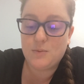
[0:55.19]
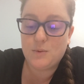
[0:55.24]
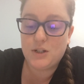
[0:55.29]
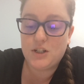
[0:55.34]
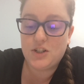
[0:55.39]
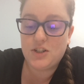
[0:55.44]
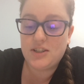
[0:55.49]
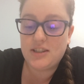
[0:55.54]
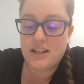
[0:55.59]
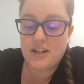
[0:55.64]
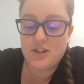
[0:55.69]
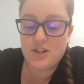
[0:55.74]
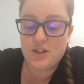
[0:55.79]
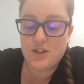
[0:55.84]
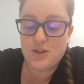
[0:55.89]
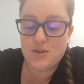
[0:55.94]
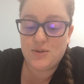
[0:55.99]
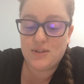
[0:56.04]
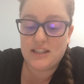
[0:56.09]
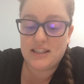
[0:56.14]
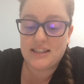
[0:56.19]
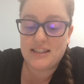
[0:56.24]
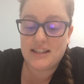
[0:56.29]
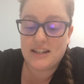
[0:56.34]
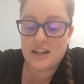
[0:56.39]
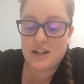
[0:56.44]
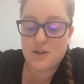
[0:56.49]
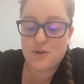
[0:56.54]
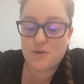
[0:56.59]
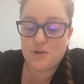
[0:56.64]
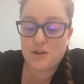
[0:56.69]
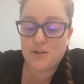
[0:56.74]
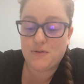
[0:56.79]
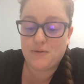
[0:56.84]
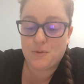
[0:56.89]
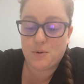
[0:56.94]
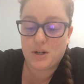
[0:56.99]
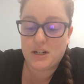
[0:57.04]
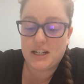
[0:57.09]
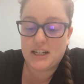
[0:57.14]
which such news as the country
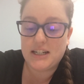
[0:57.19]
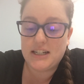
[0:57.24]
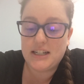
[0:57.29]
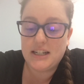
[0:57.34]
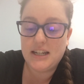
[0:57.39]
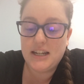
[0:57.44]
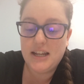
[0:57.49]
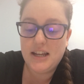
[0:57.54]
afforded,